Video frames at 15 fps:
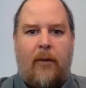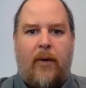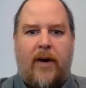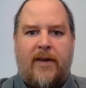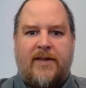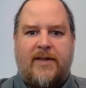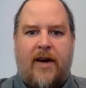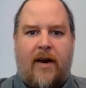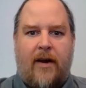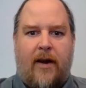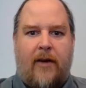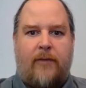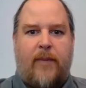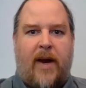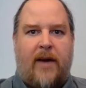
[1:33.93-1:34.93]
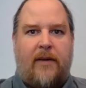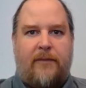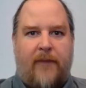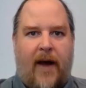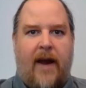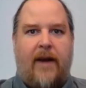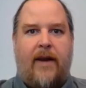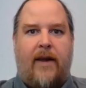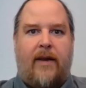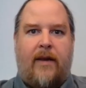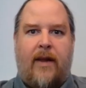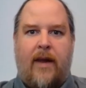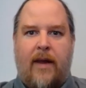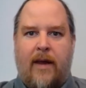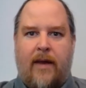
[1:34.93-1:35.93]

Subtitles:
I want to start off by defining